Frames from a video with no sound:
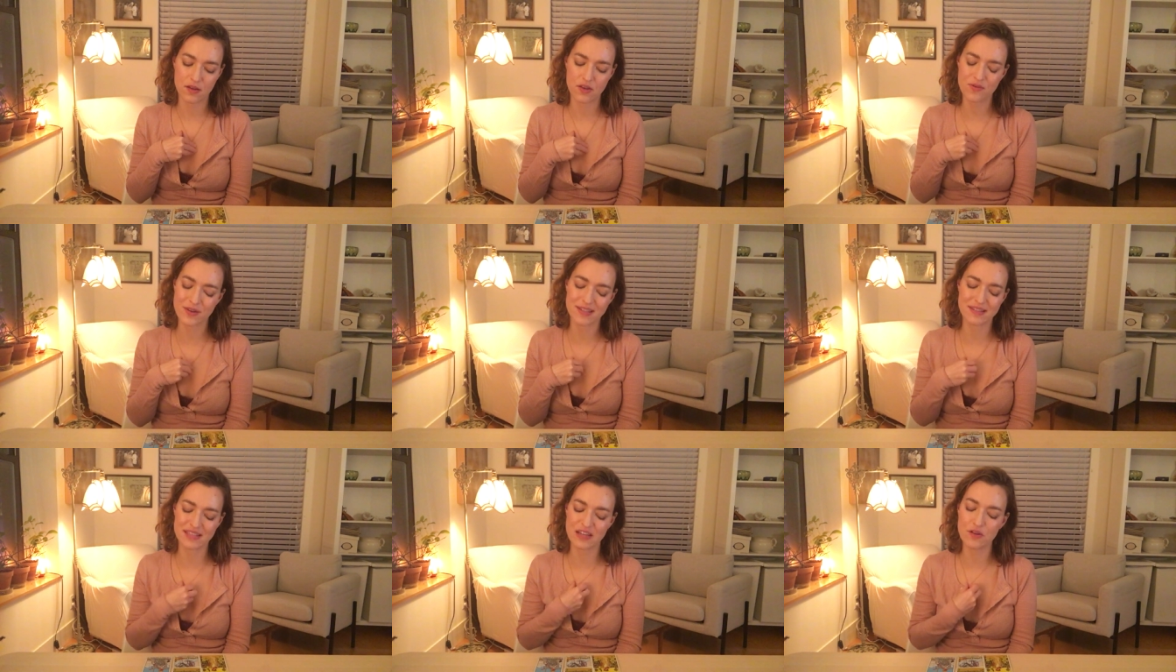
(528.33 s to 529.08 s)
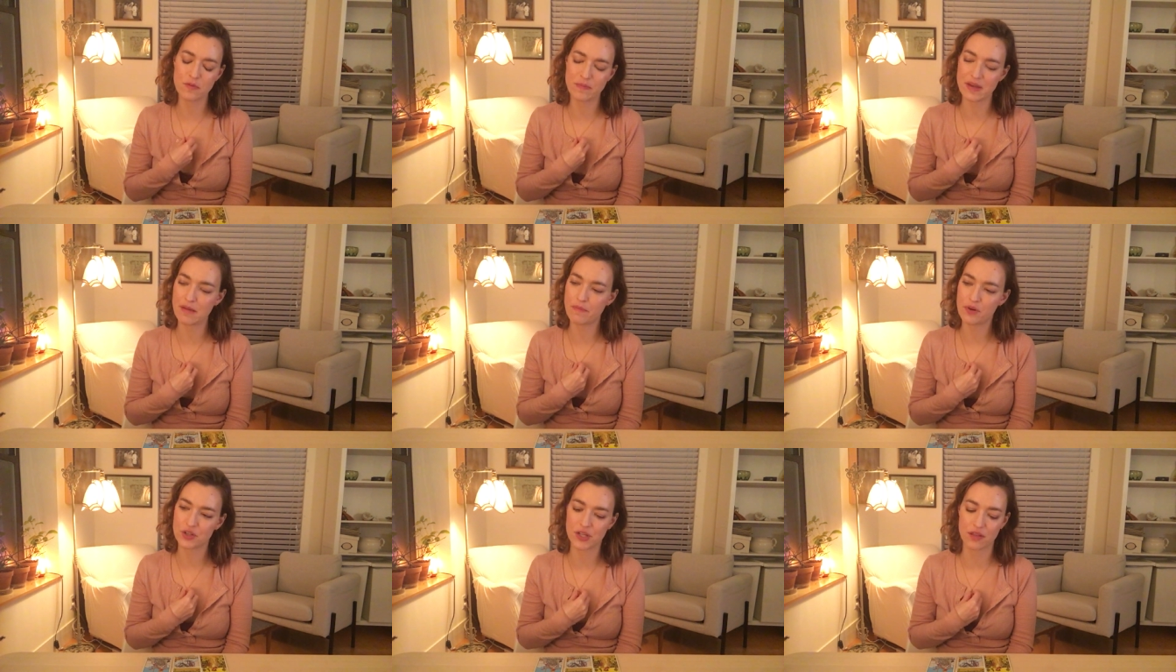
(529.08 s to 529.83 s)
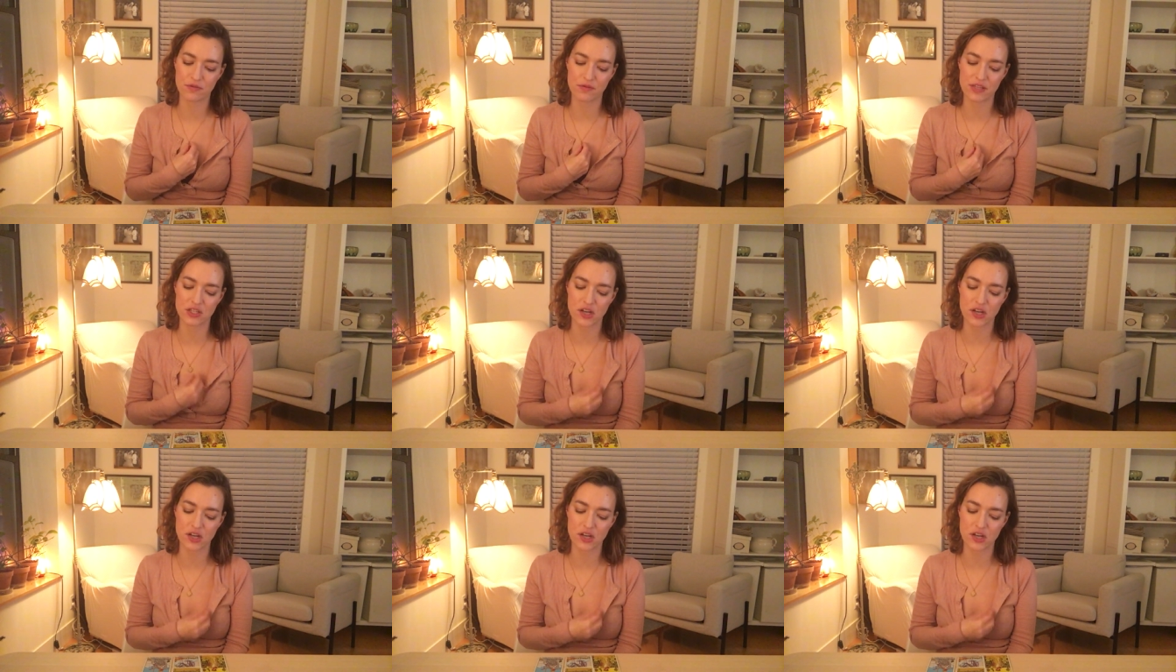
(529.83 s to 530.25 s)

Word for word: you can still be pushing through these